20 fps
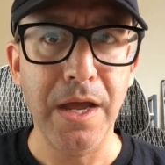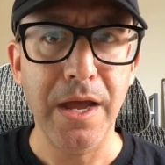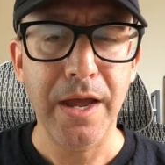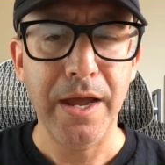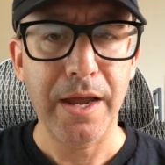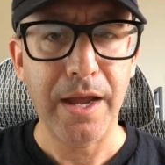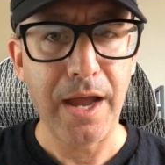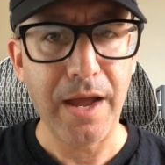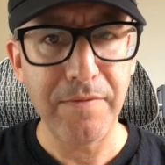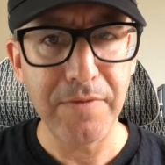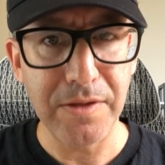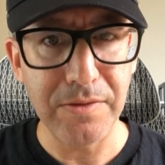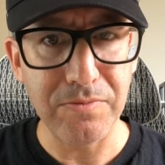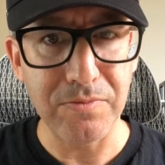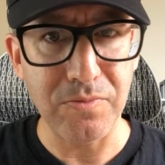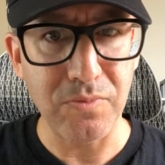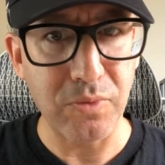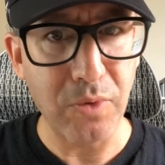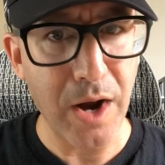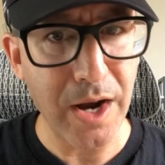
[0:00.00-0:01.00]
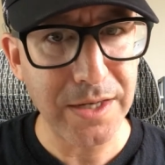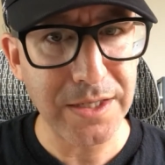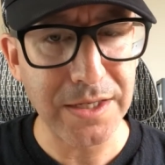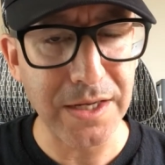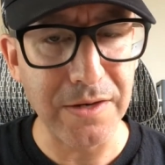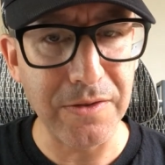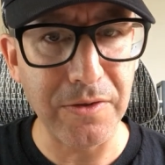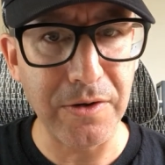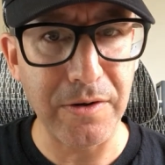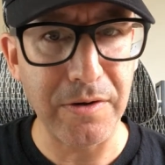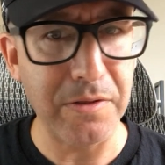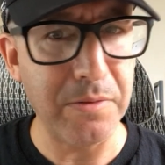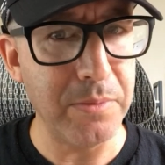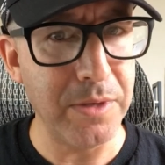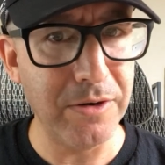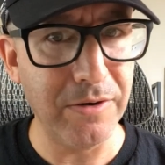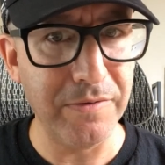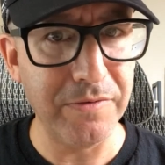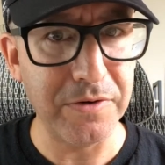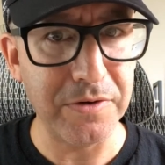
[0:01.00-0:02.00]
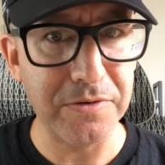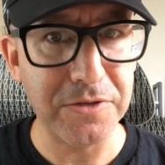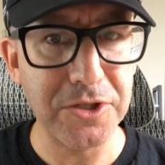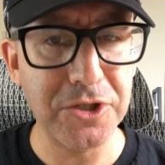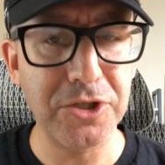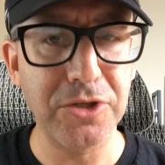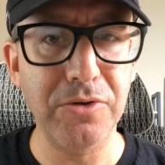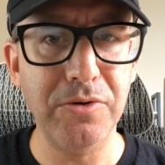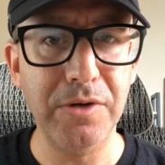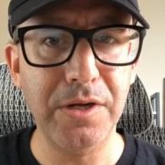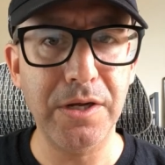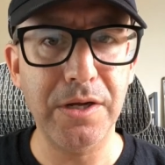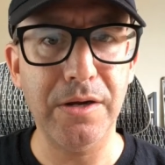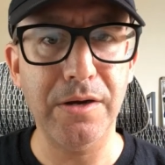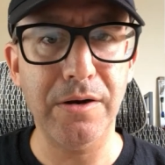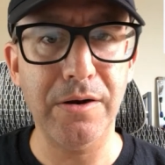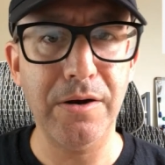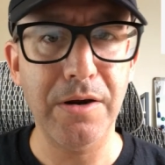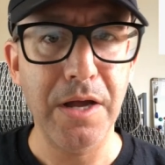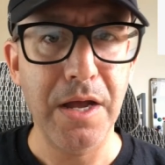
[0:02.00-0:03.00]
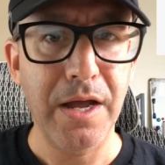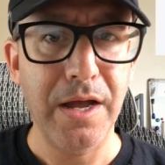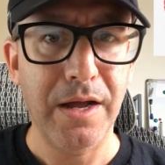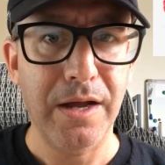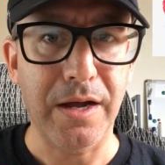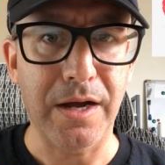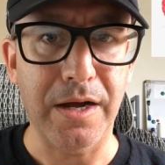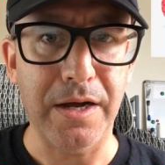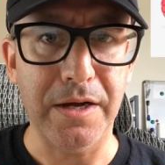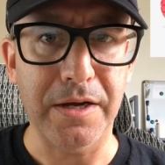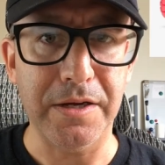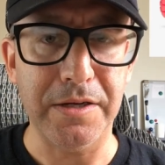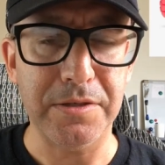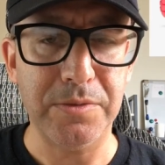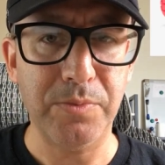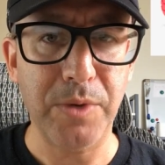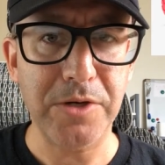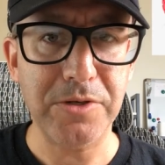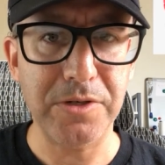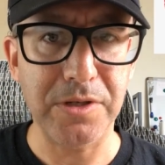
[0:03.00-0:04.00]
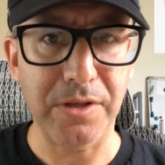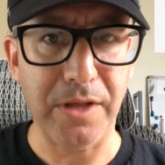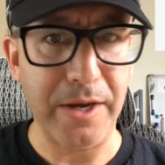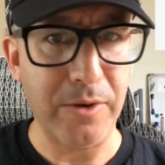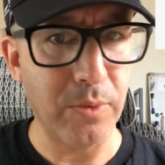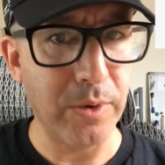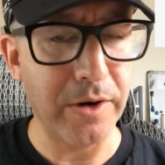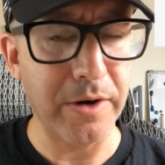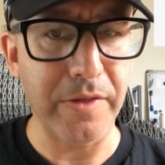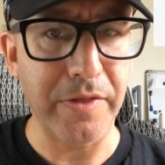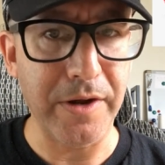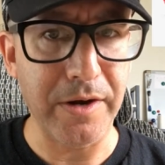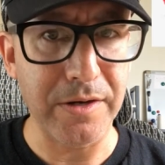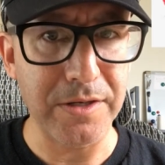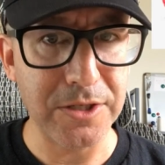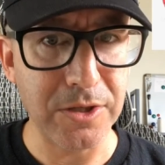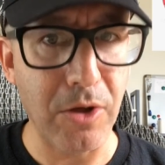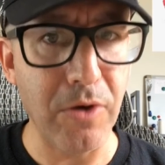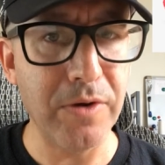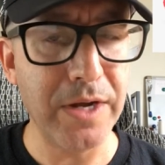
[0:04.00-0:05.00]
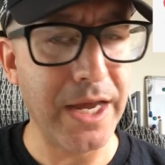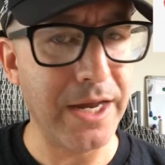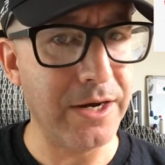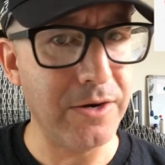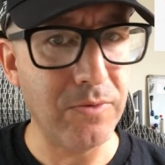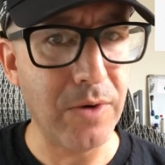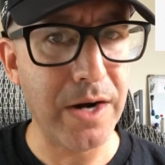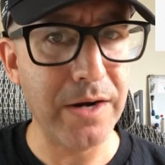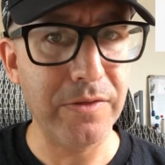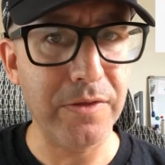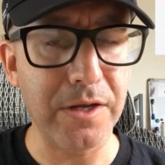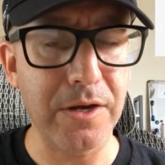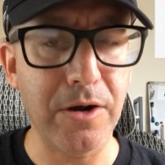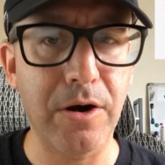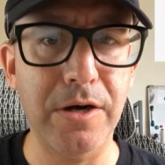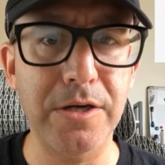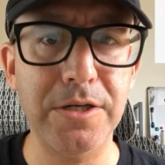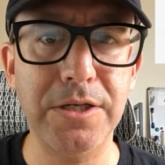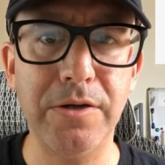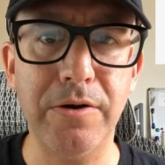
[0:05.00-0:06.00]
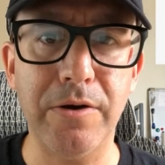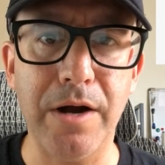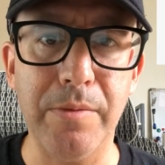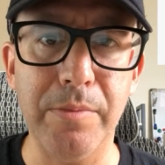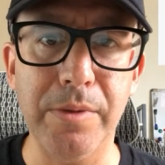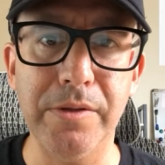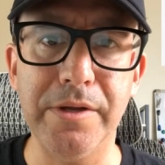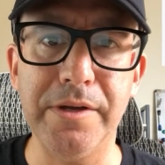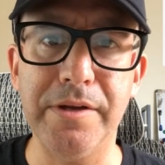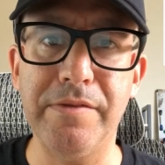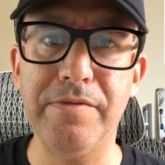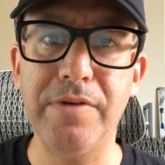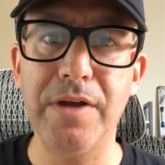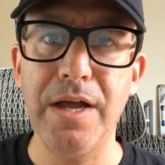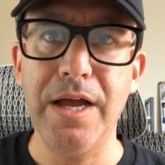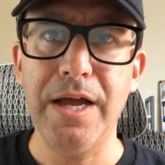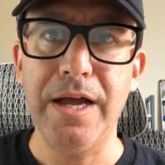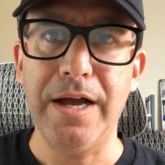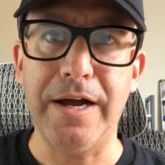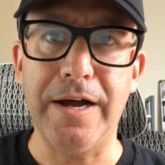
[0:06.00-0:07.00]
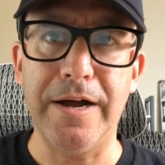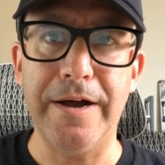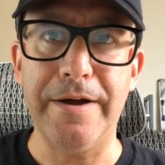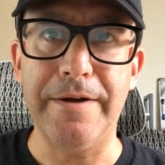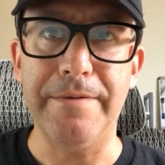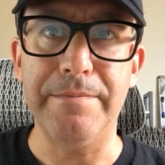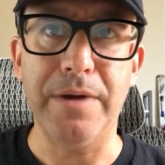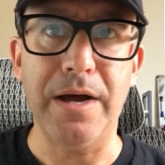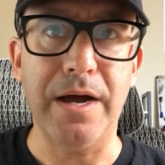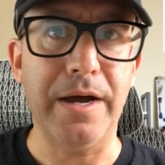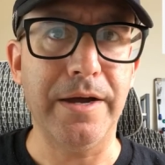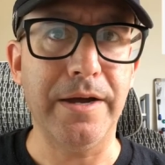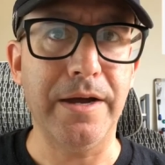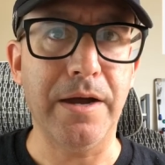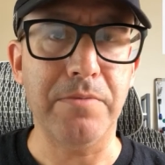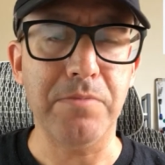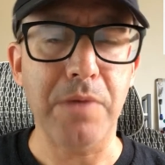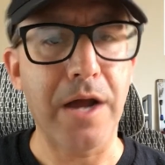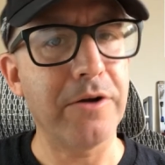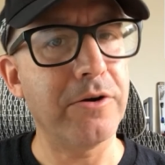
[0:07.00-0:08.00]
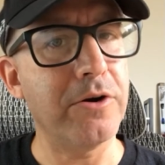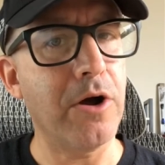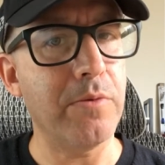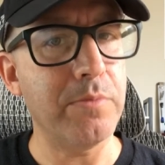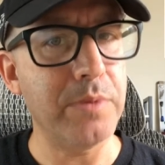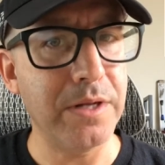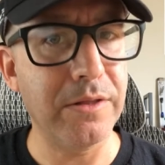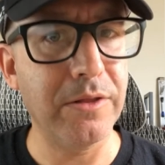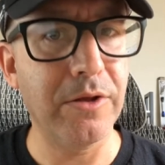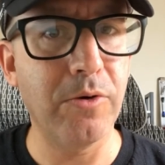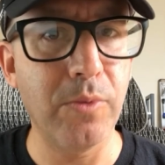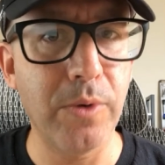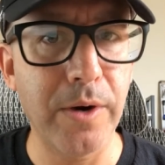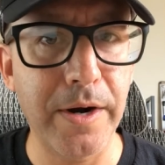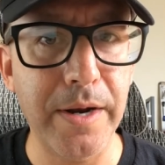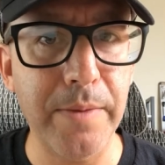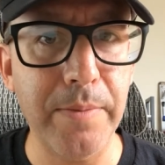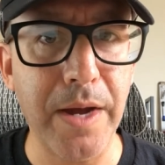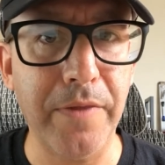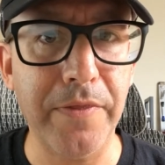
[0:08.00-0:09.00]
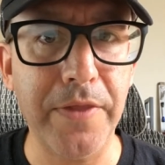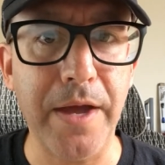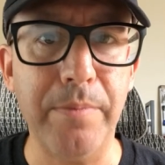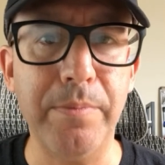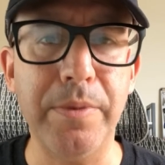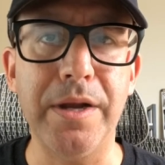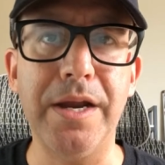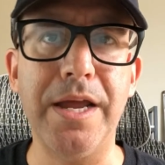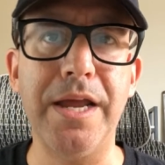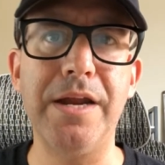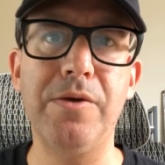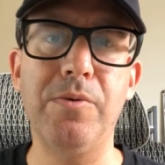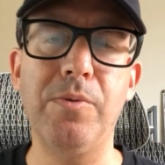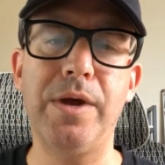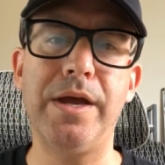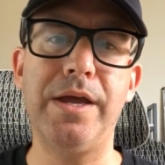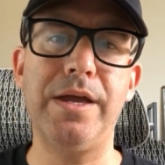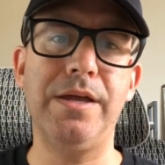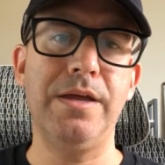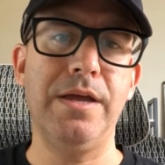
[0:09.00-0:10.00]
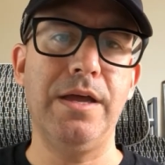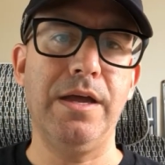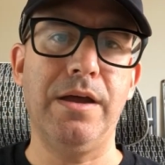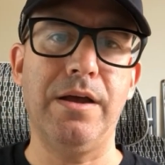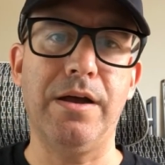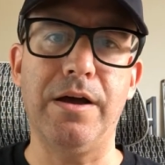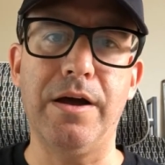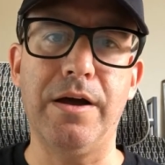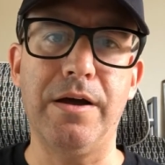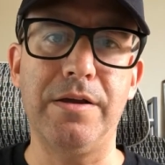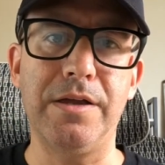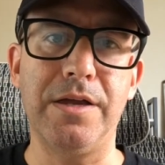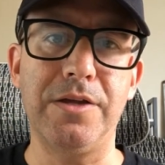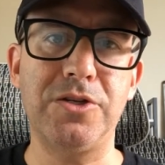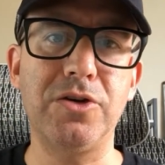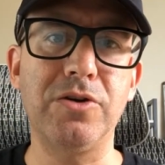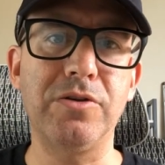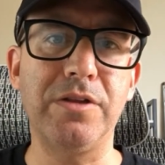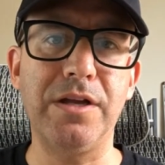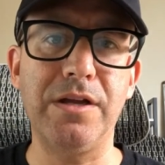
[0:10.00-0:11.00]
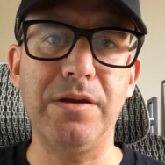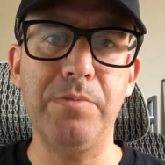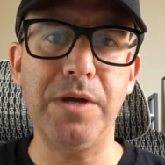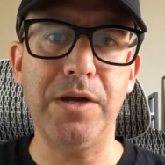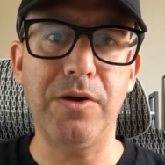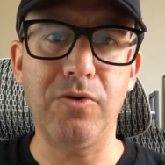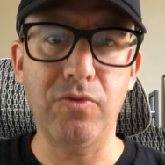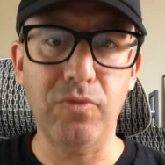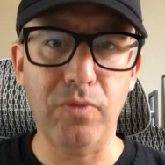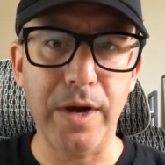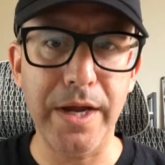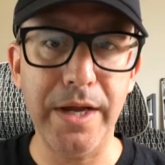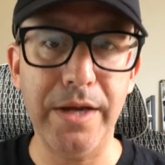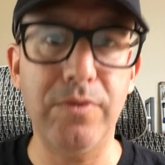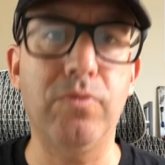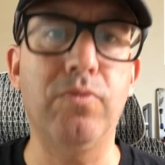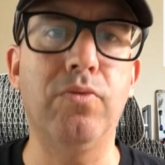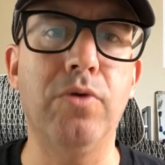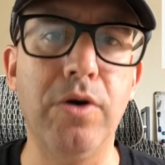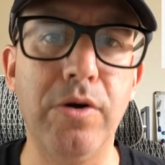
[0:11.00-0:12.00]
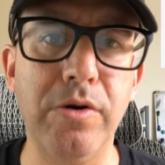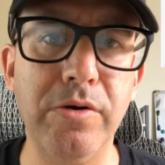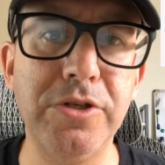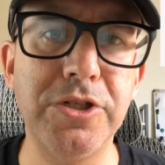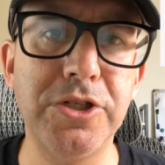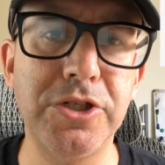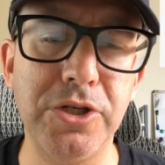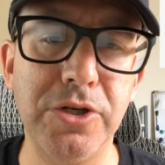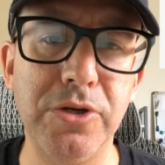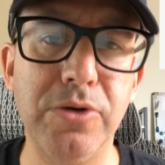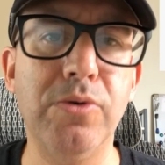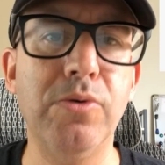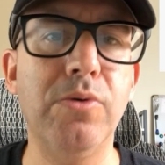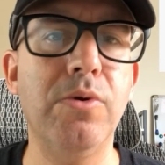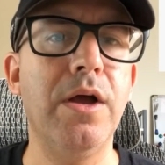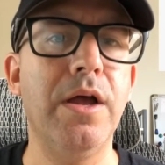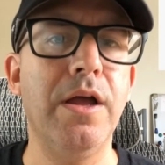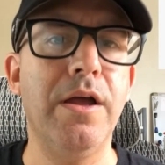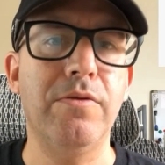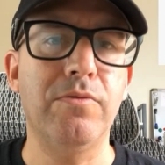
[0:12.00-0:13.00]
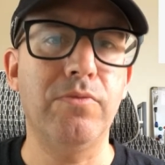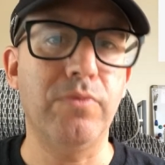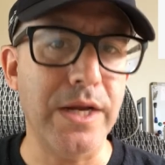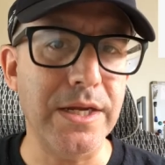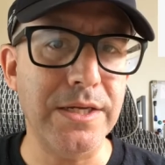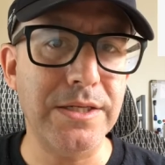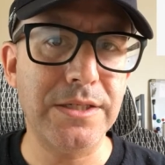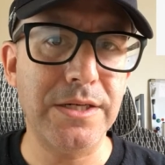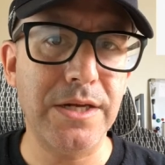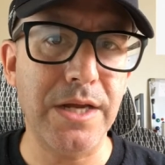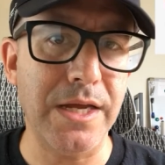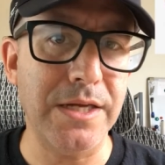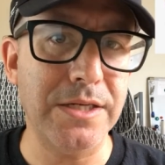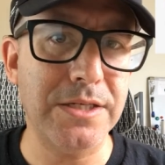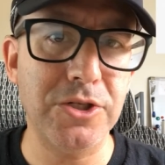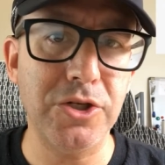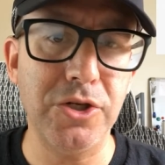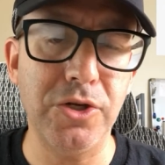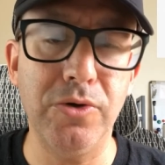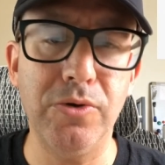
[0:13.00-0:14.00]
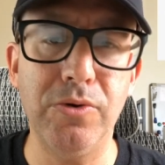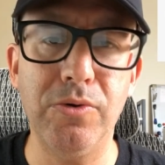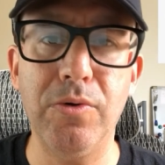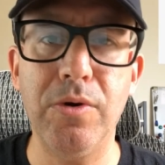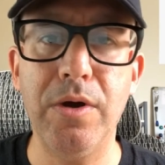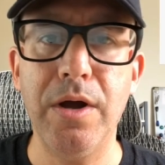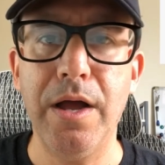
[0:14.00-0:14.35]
having rocks get in there in the middle of the shoe here, especially like where it's located, right in the arch there, I believe. I don't know, I'll be a little wary about that. But anyway, it's certainly going to be a great road shoe, race day shoe,